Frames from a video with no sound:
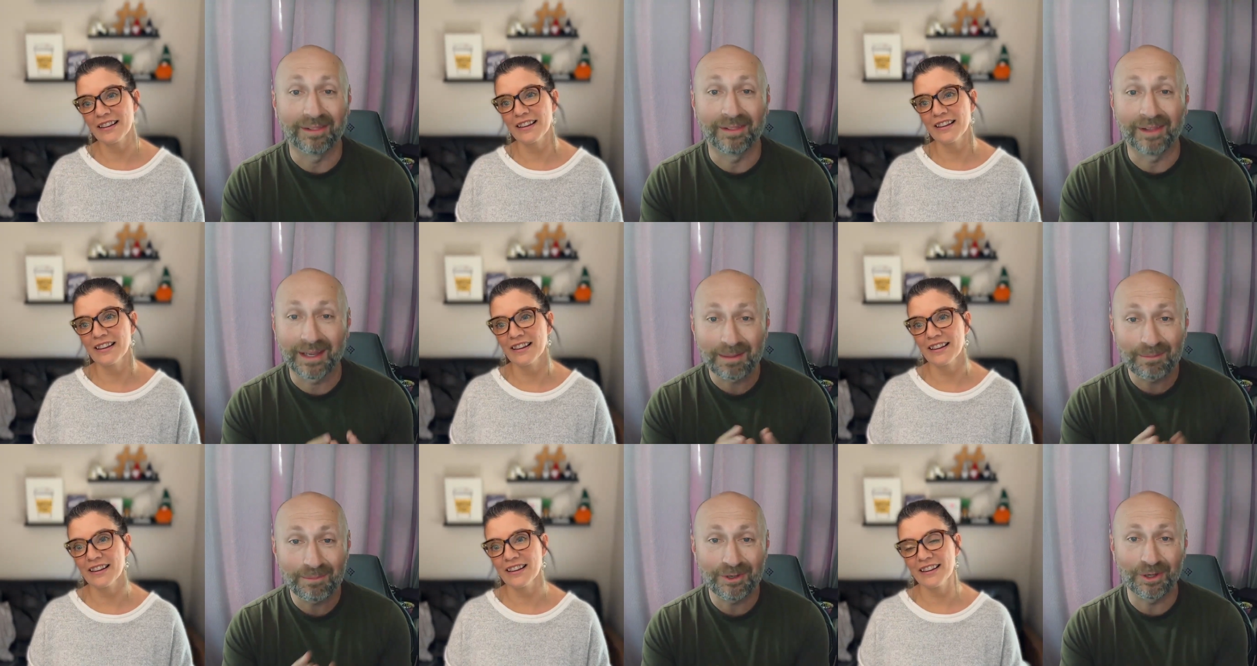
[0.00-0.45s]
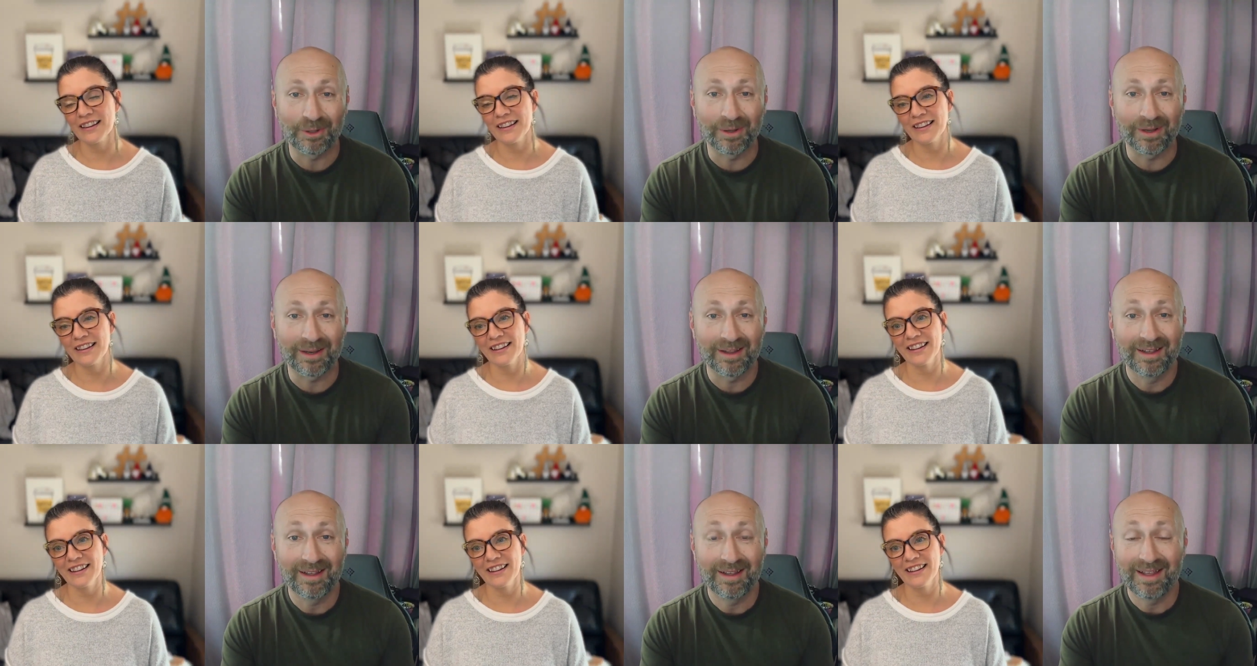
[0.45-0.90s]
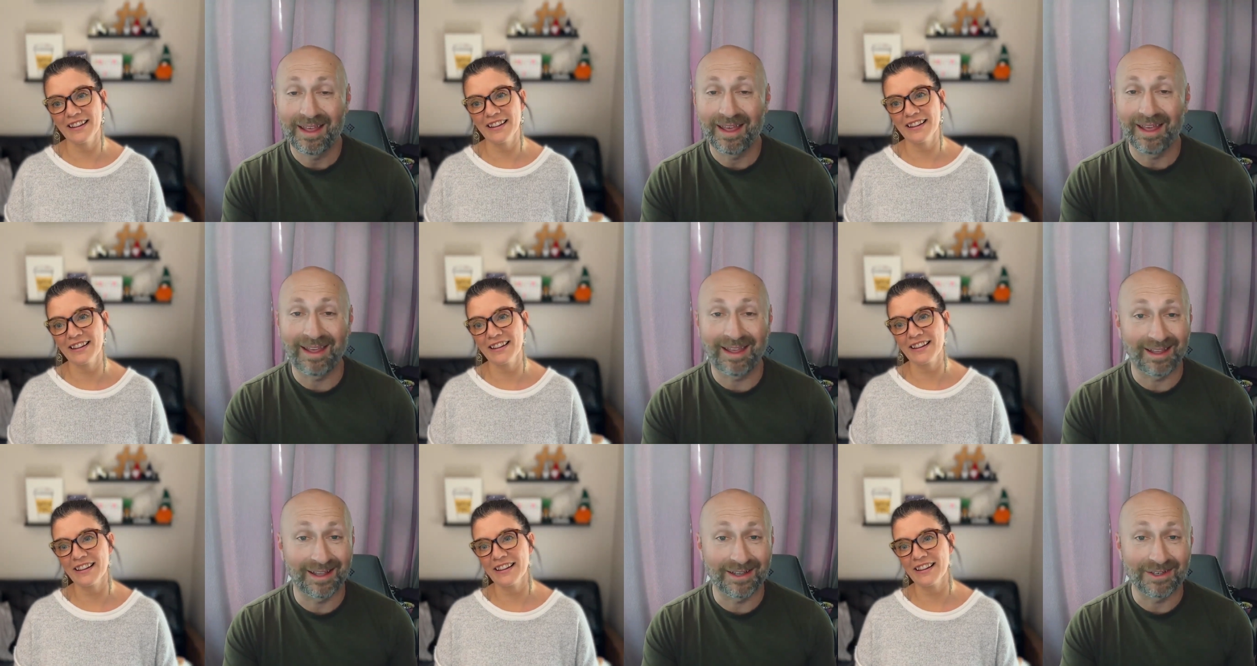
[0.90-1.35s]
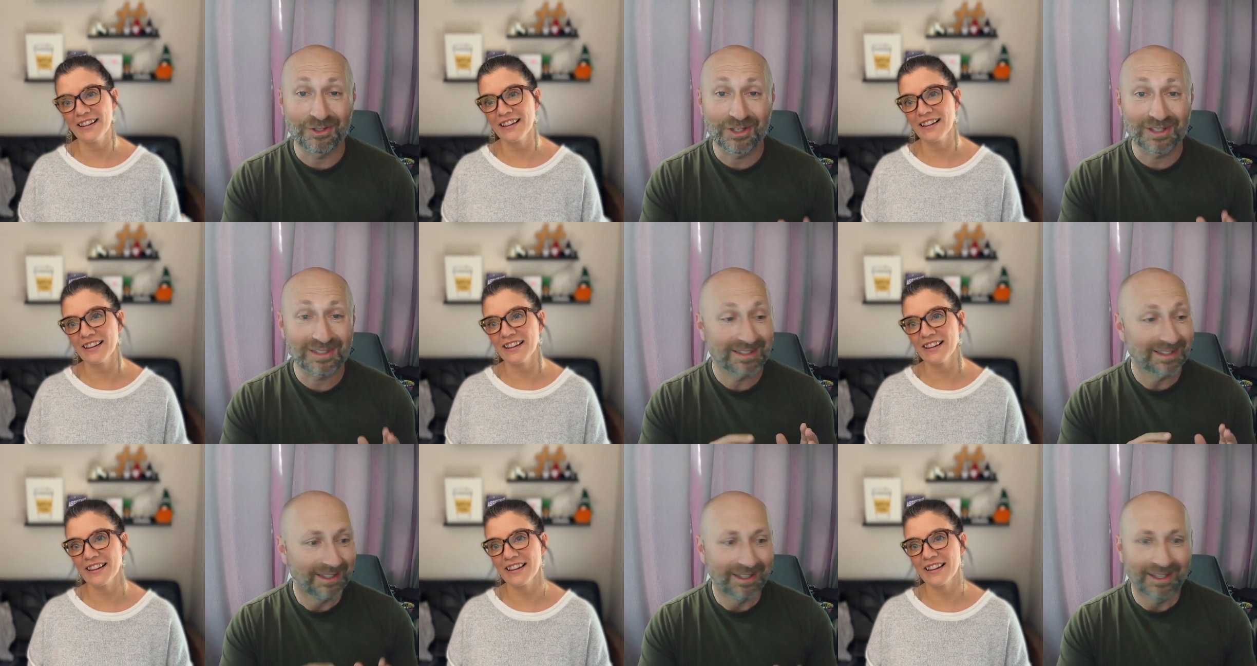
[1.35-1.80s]
Speaker 1: Let them do it and
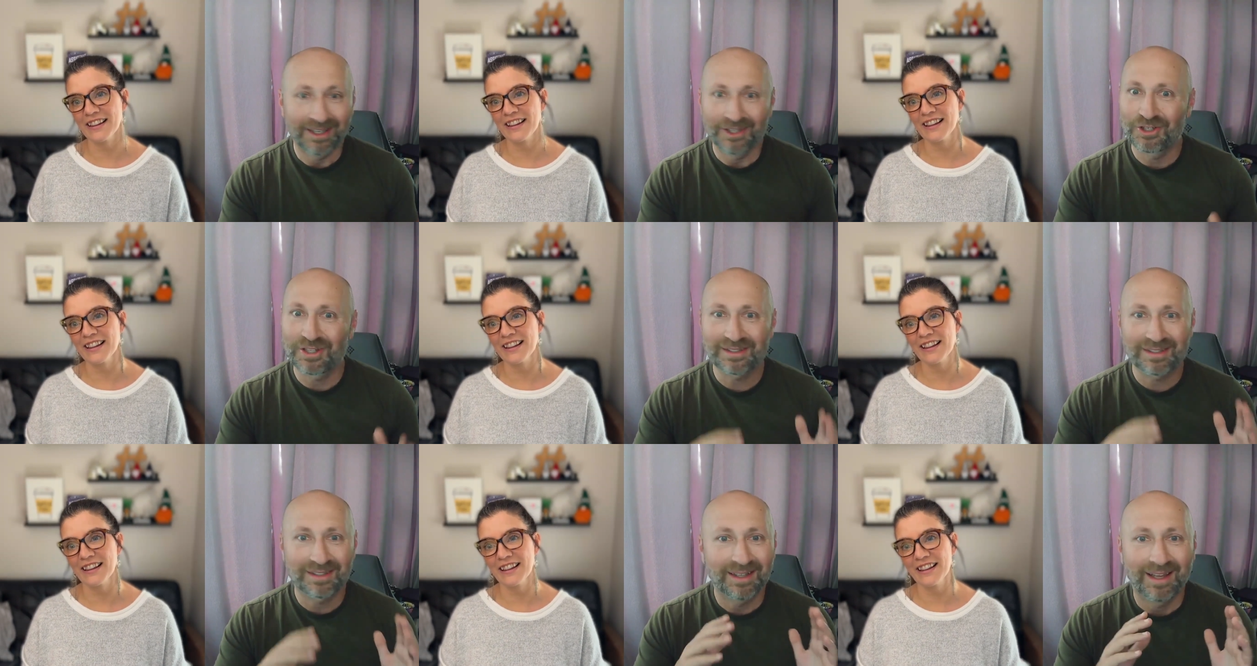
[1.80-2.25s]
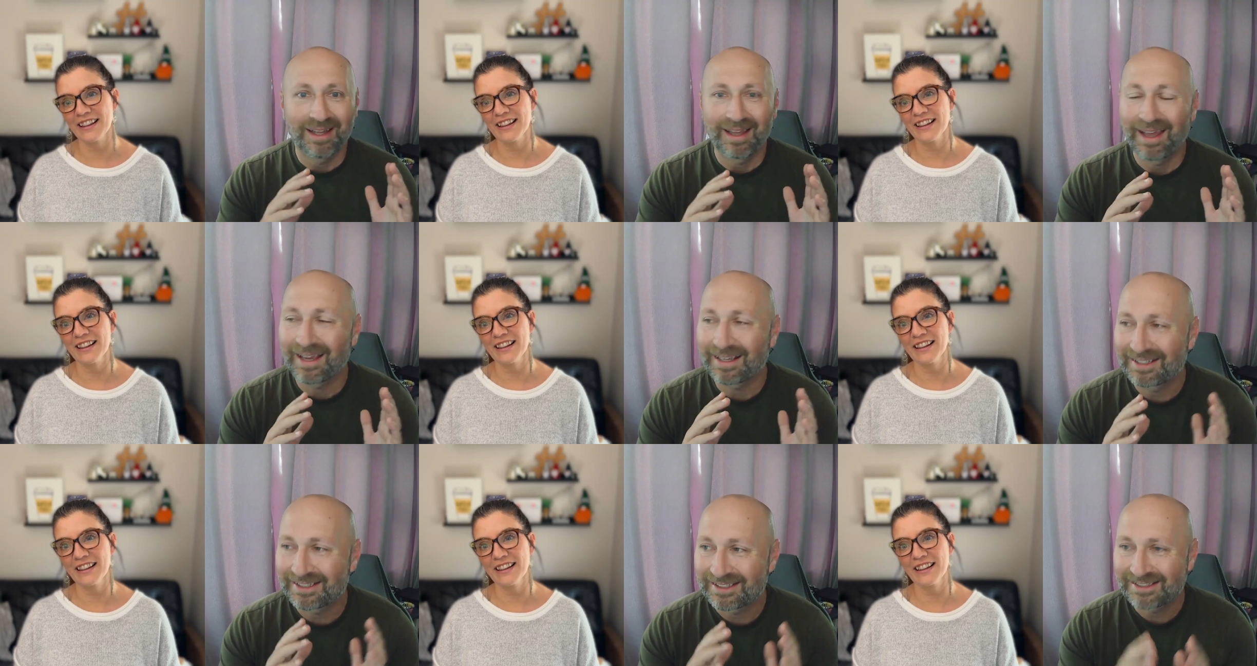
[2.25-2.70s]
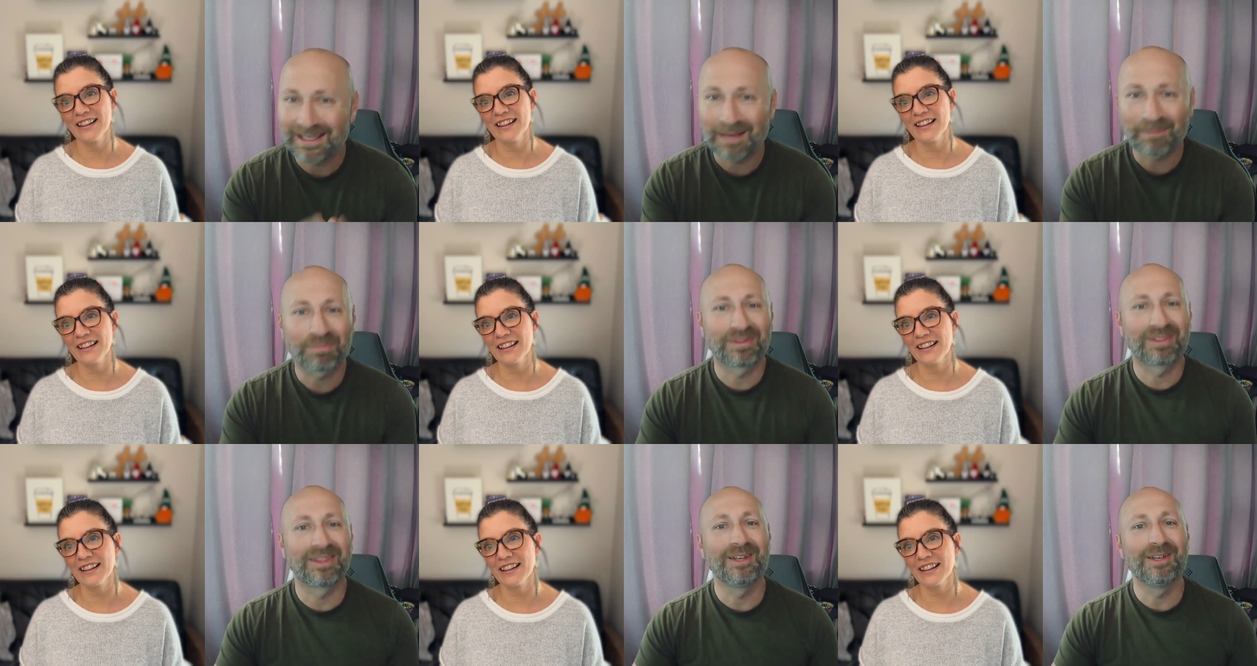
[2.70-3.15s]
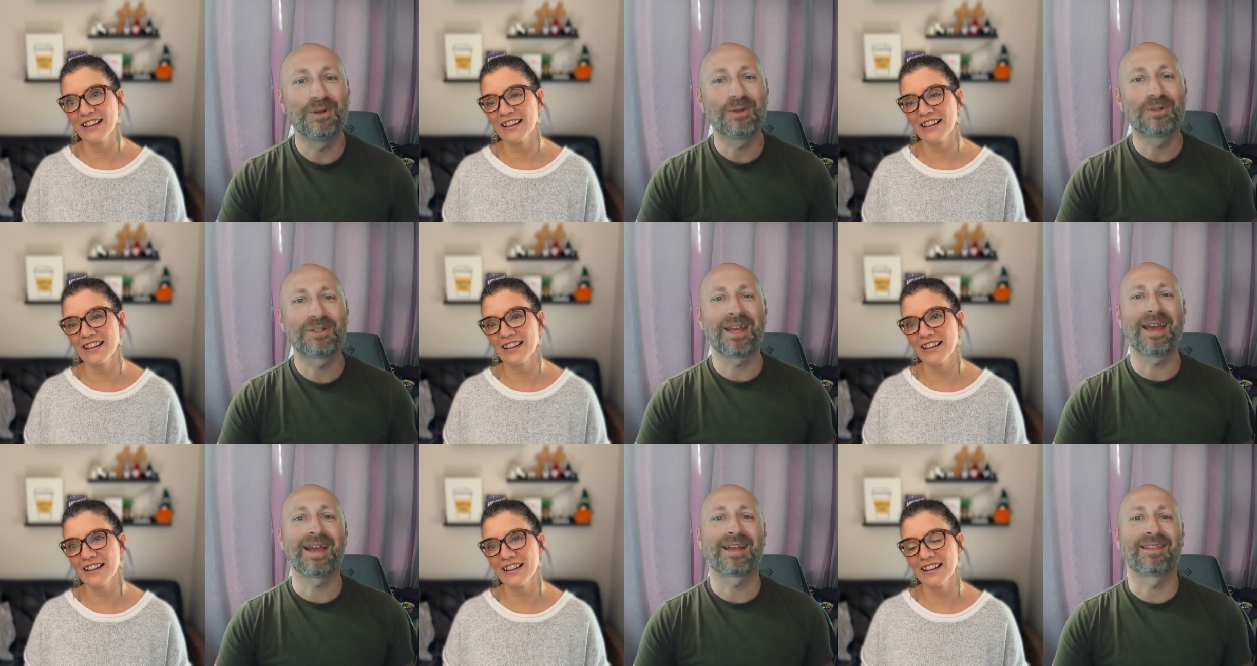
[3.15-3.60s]
just just accept the
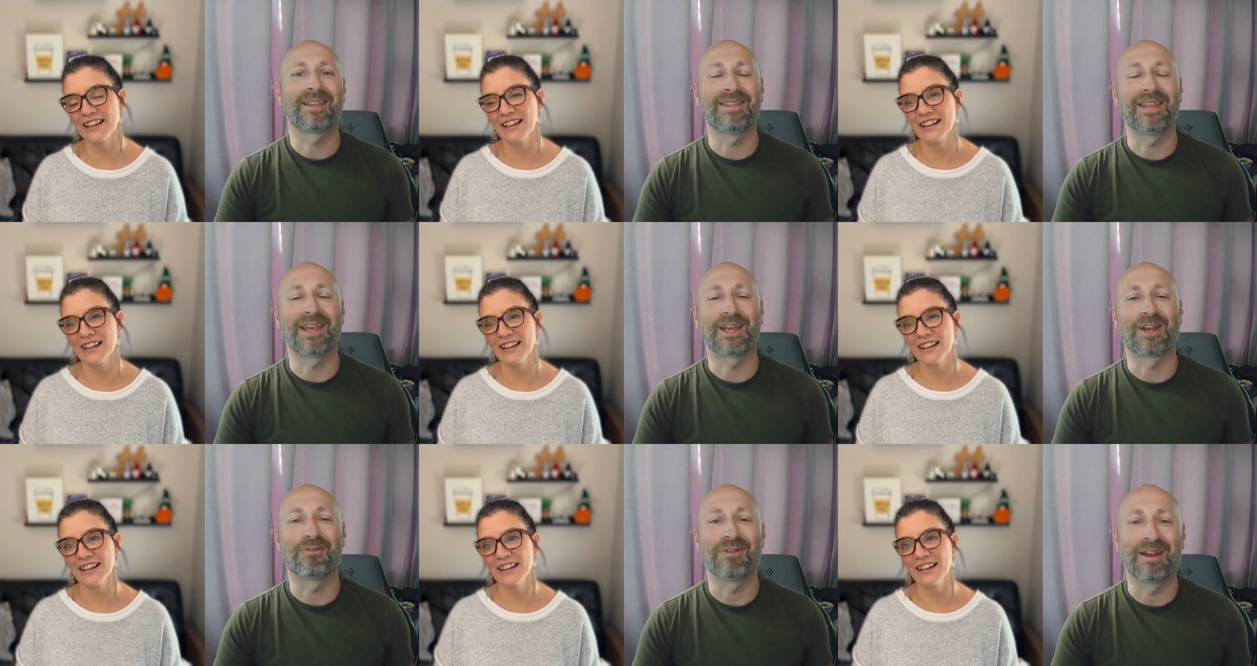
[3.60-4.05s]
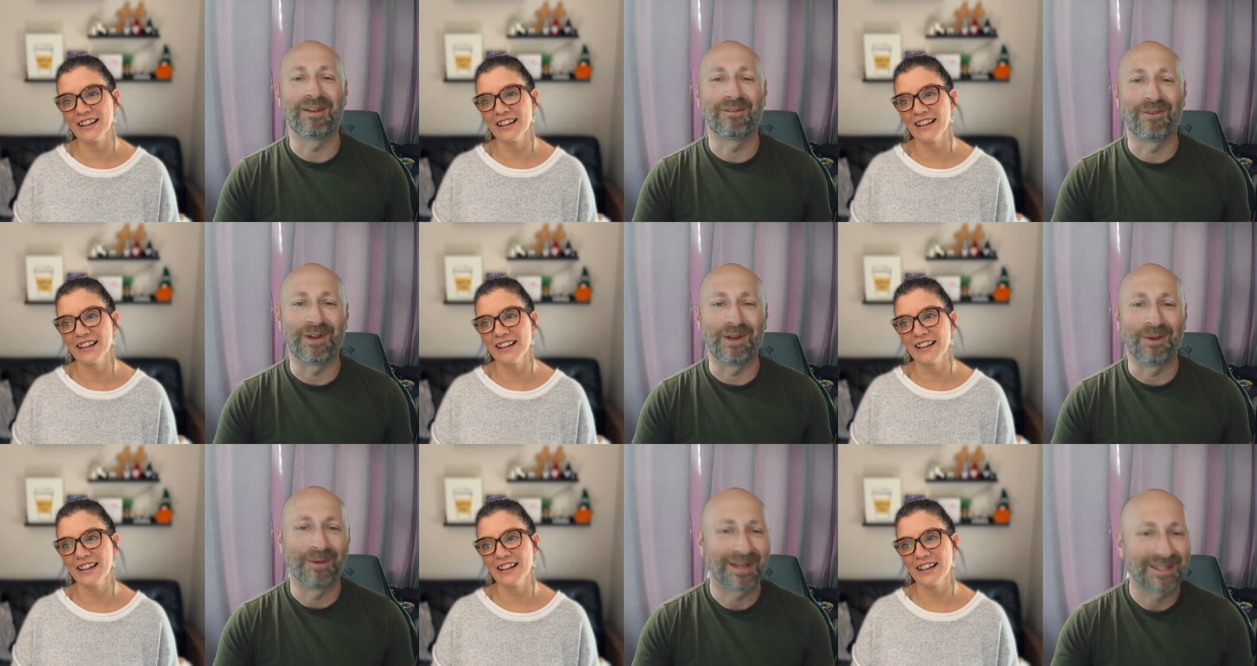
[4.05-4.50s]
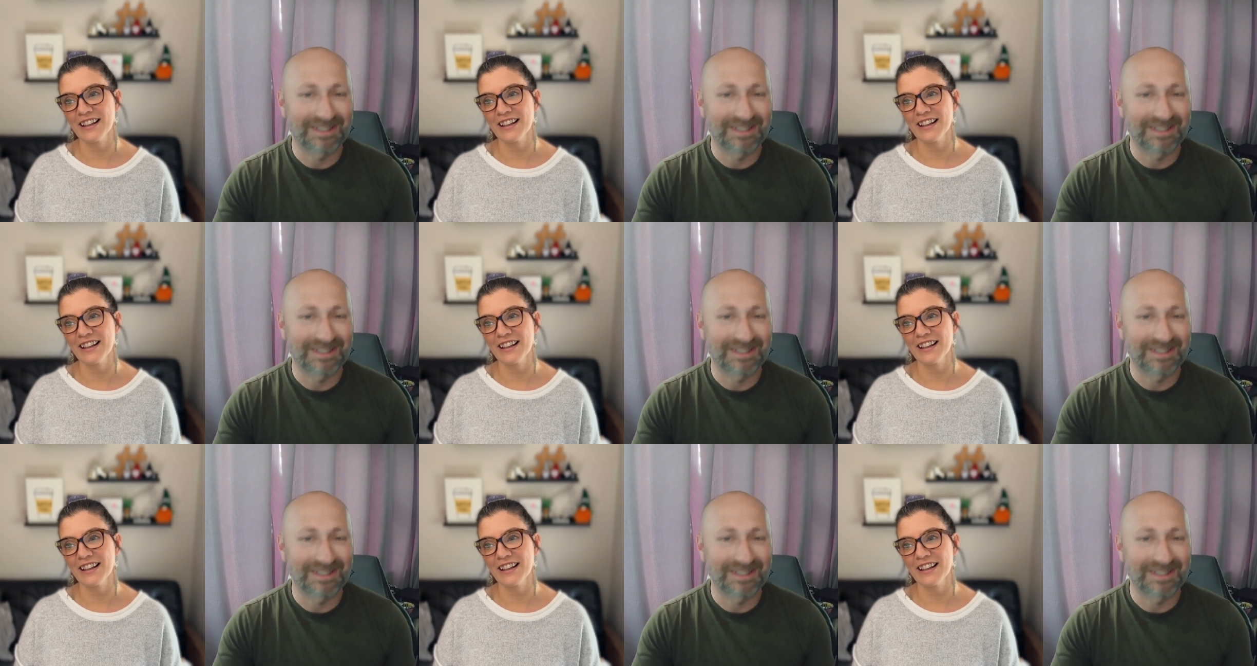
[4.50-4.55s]
new tech that they create for you.